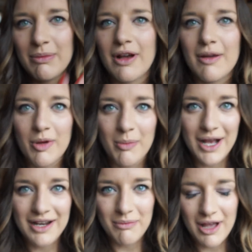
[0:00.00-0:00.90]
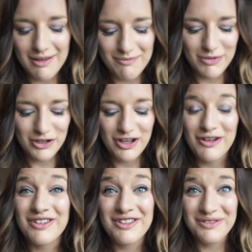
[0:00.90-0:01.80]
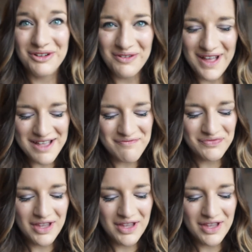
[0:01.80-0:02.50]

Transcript: but I put mine in my brush holder the wrong way.